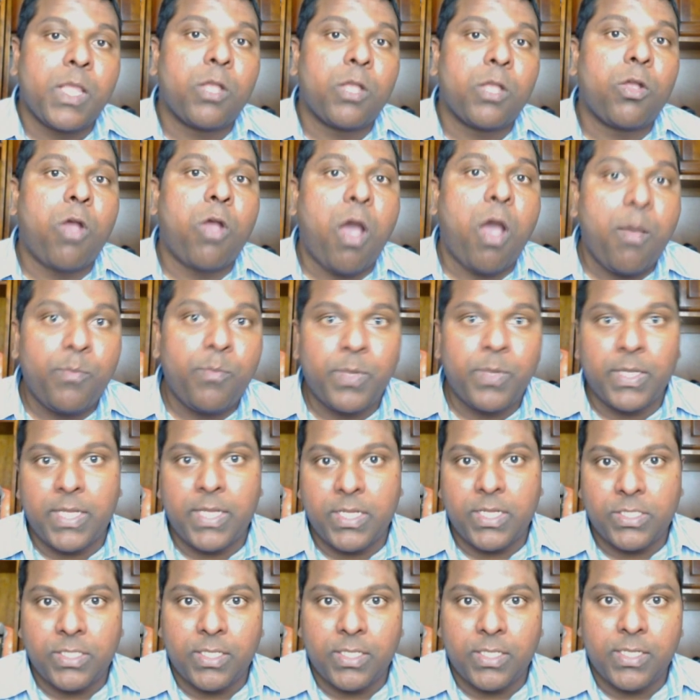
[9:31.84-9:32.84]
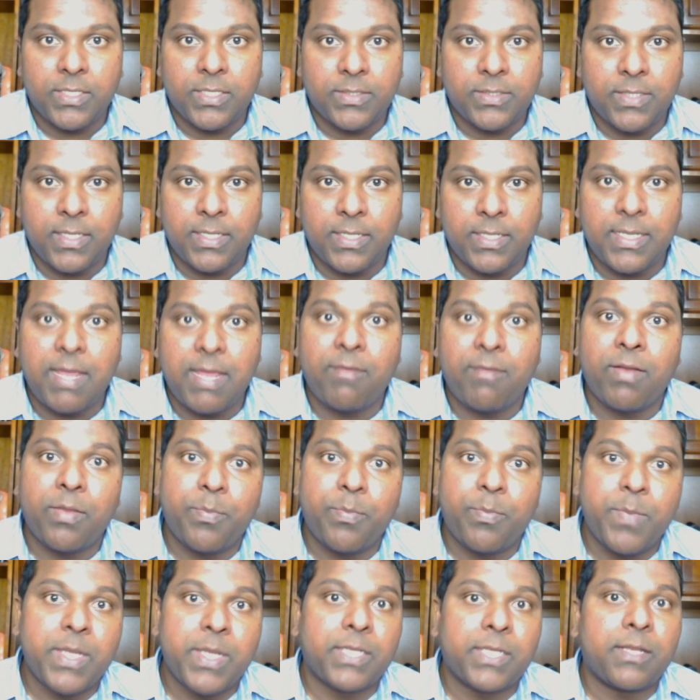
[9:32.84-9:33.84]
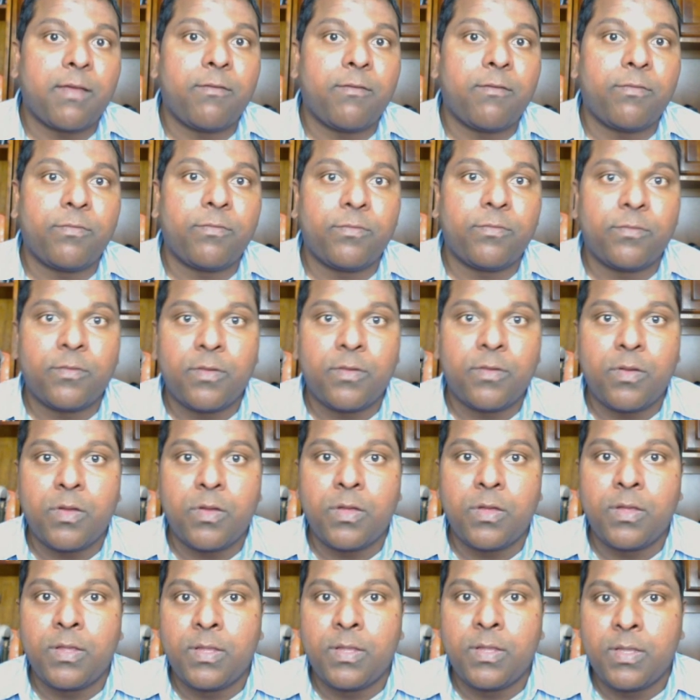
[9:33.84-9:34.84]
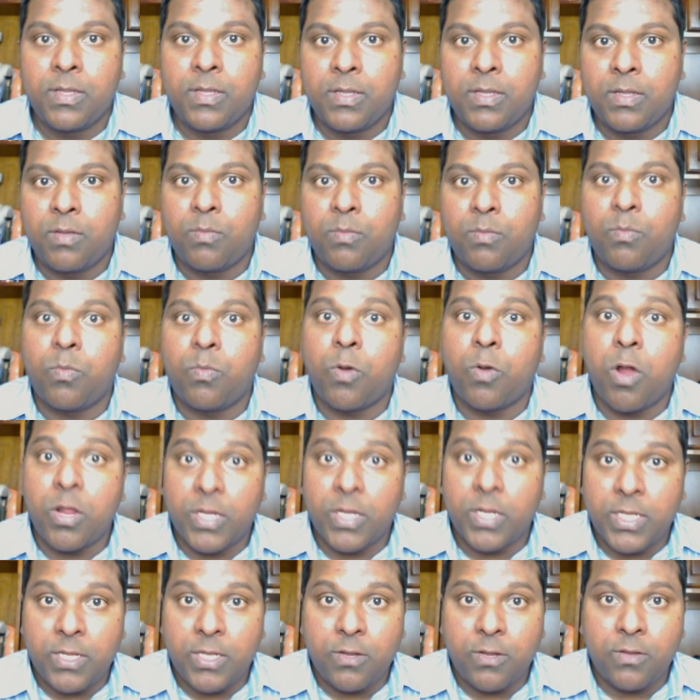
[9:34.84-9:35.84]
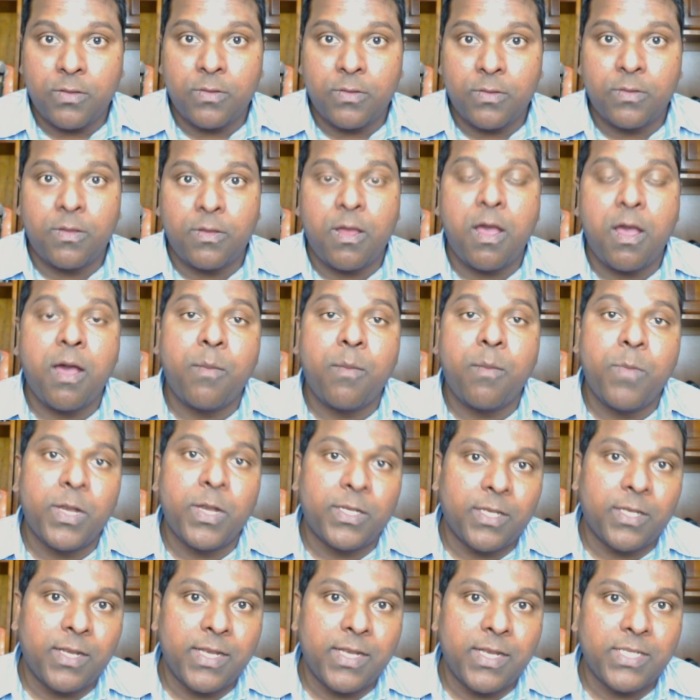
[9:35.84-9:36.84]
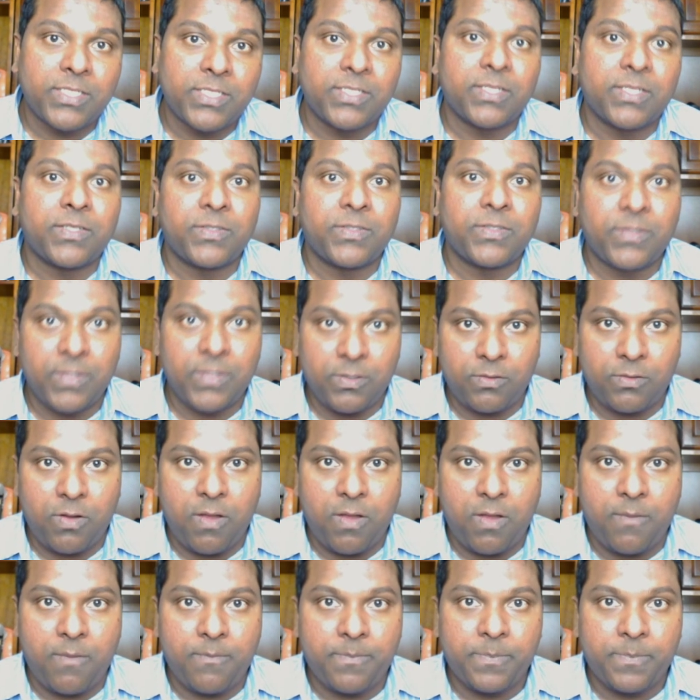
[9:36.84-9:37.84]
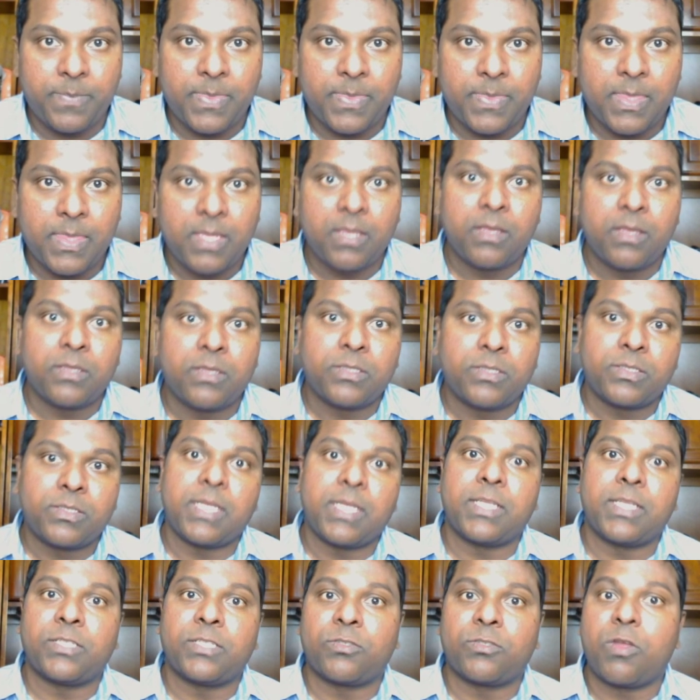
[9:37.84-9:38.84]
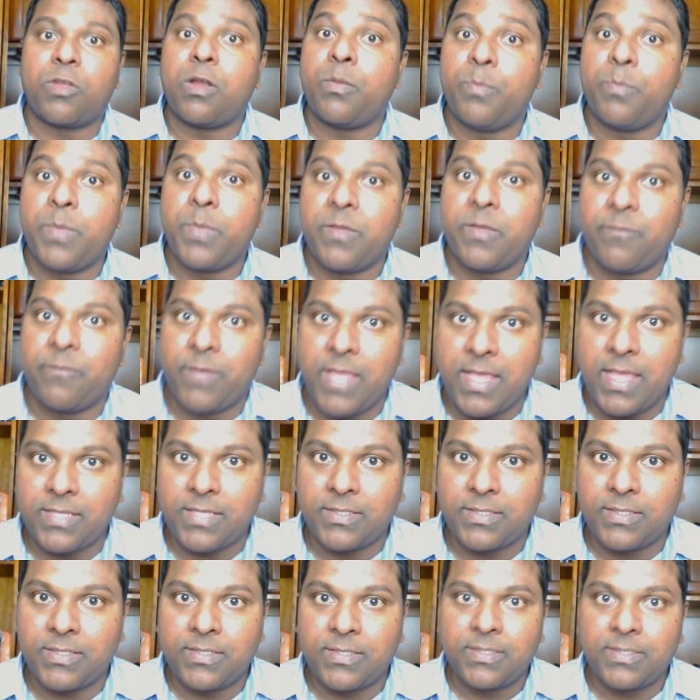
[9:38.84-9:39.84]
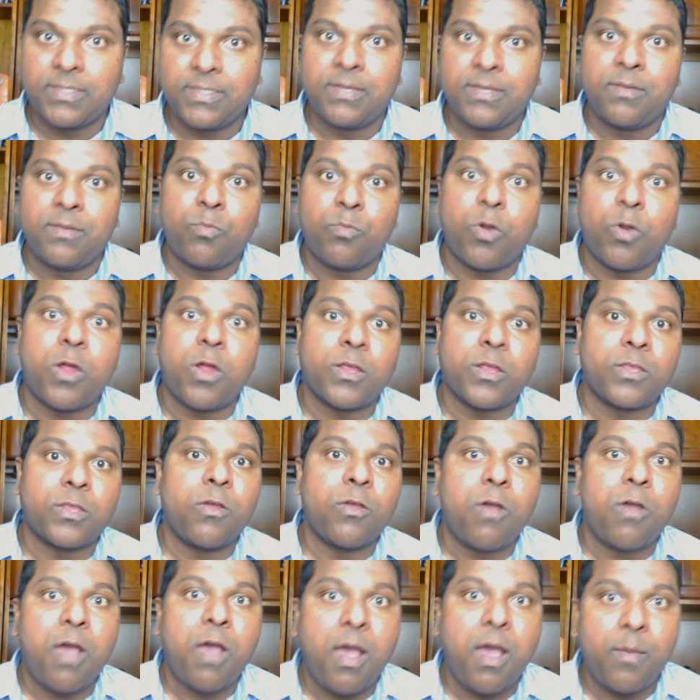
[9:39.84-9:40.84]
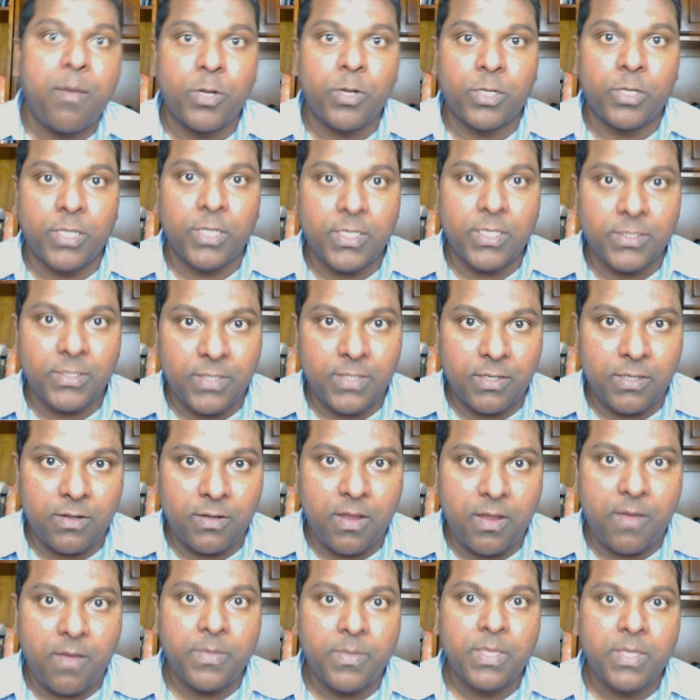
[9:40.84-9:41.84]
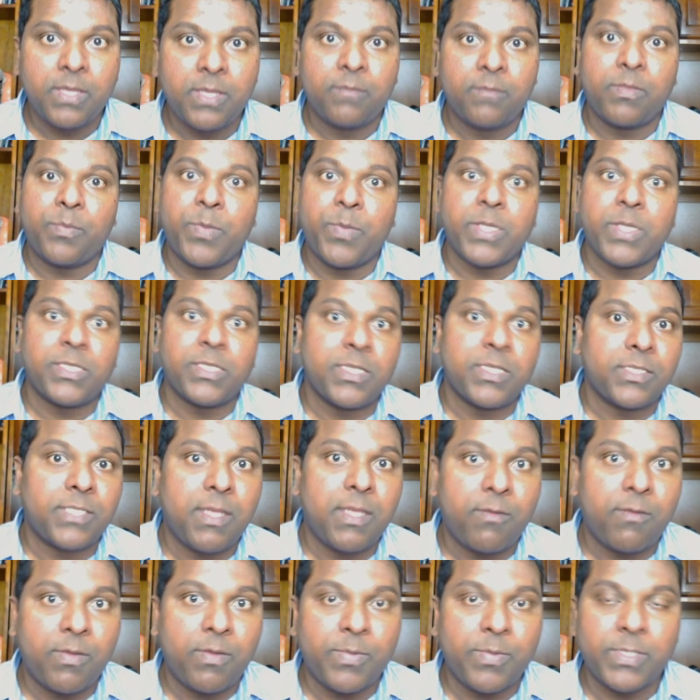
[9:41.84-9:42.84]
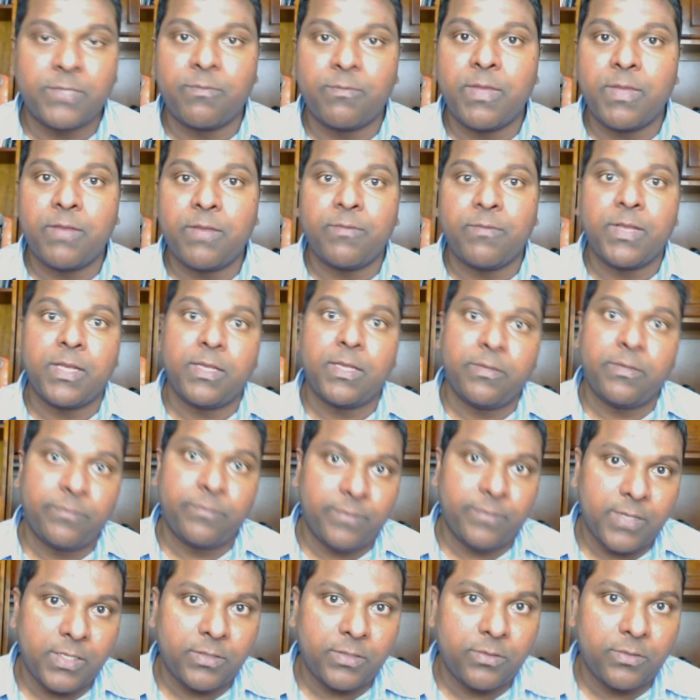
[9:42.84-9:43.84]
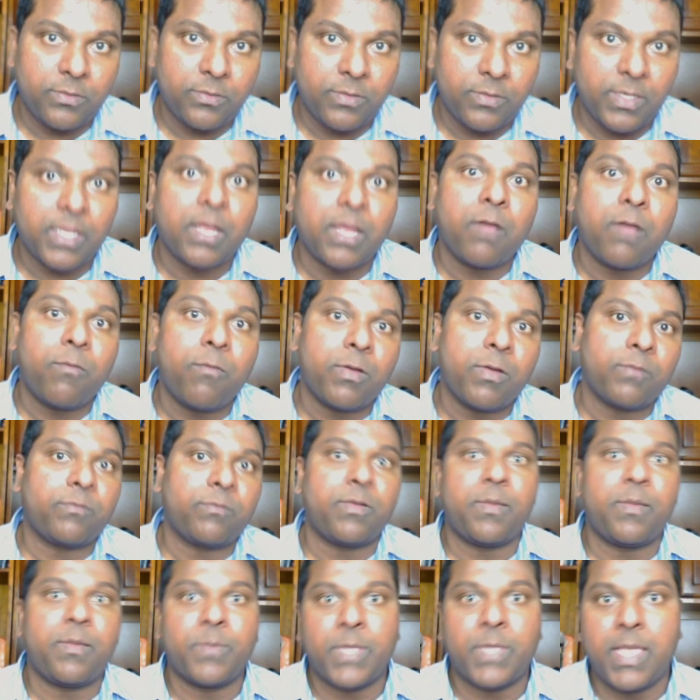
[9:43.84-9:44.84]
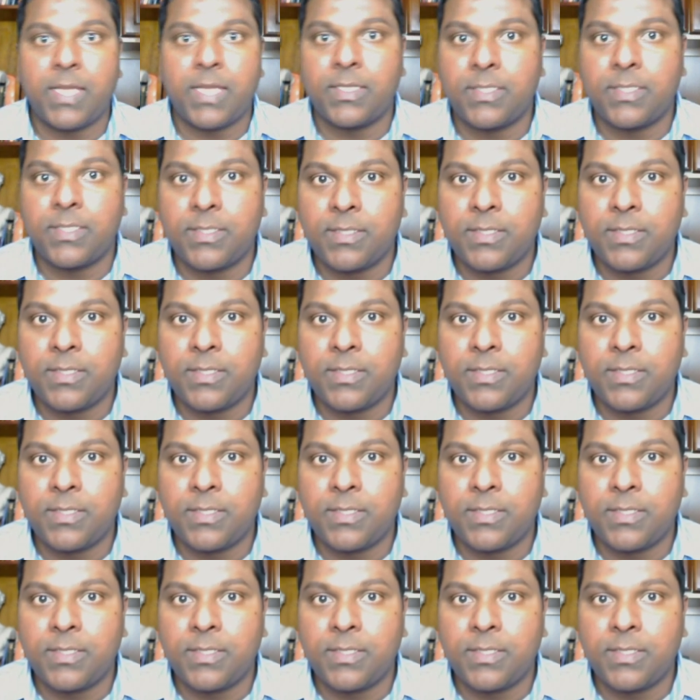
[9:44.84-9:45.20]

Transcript: complication is the development of bronchio syndrome. That is called BOS, bronchio syndrome. The patients develop, it's very, very difficult to recover from that.